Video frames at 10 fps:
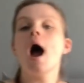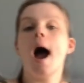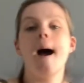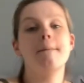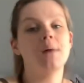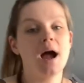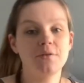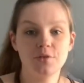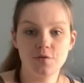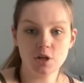pad
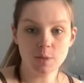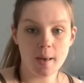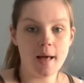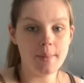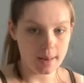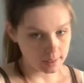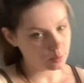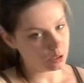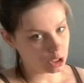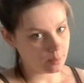for the first bit, and then I'll
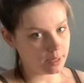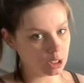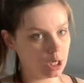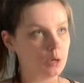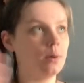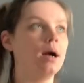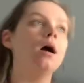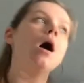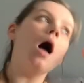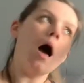switch to the mesh underwear,
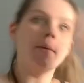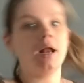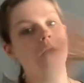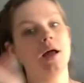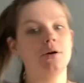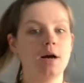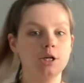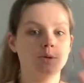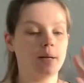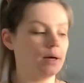and then I'll kind of
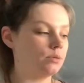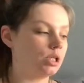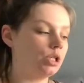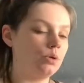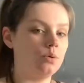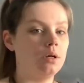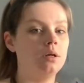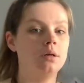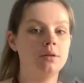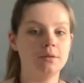graduate out into
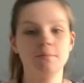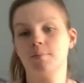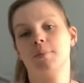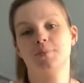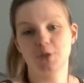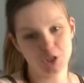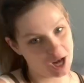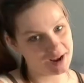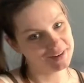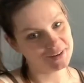the
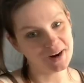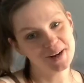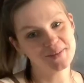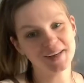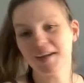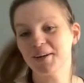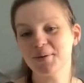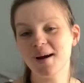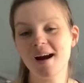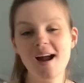giant granny panty
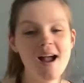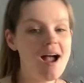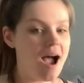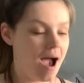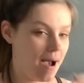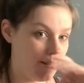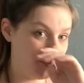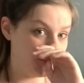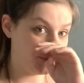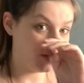underwear.
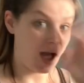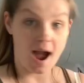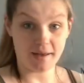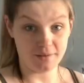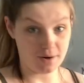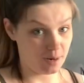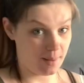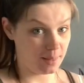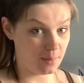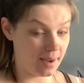Highly
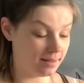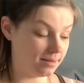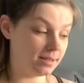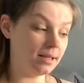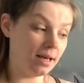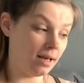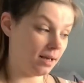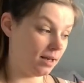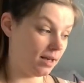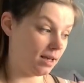recommend the Depends.
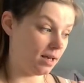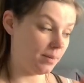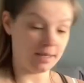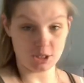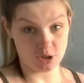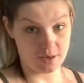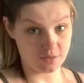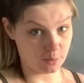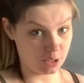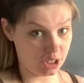It makes your life
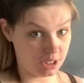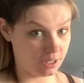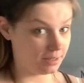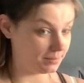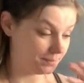so much easier,